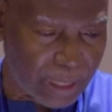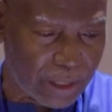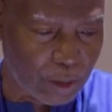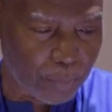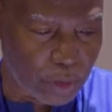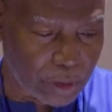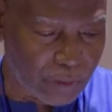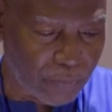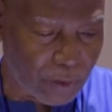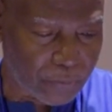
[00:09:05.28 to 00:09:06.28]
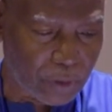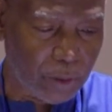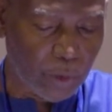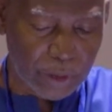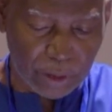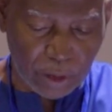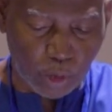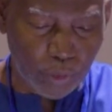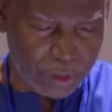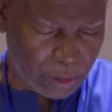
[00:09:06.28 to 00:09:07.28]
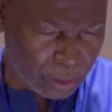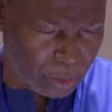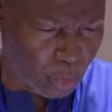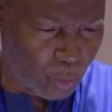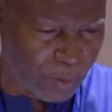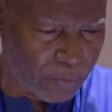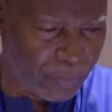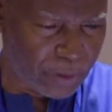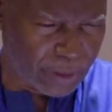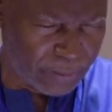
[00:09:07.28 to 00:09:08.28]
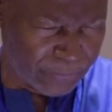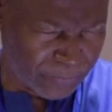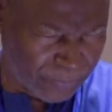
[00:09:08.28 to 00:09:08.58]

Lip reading: as the project evolved. So they weren't in the original scope of the project.